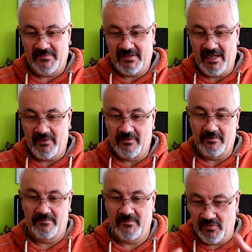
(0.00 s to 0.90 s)
down
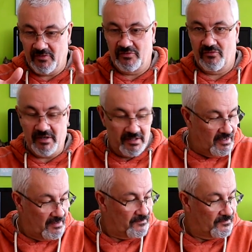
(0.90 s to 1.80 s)
on the screen,
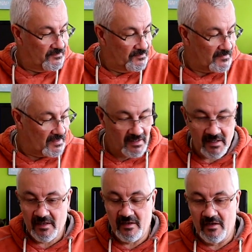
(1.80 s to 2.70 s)
yeah.
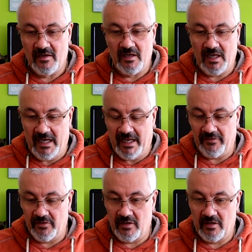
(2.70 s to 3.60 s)

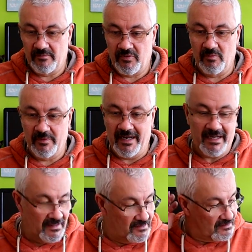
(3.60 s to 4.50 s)
And the problem with
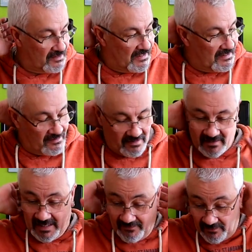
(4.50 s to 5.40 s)
that is I get,
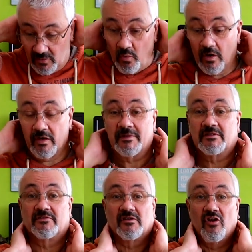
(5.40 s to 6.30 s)
after a while,
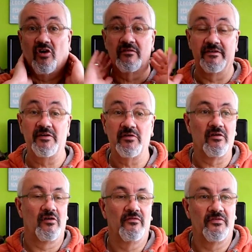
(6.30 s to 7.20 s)
especially with a long video, a
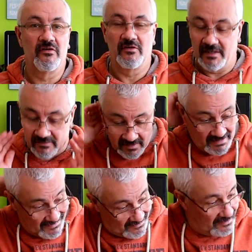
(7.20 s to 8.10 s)
lot of photographs, I
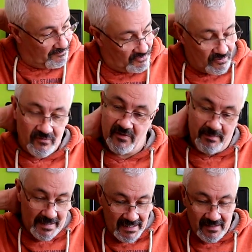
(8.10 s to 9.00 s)
get the sort of a
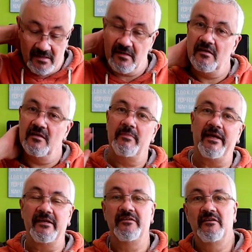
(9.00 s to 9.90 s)
pain
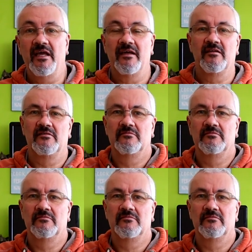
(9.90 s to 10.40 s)
in the neck.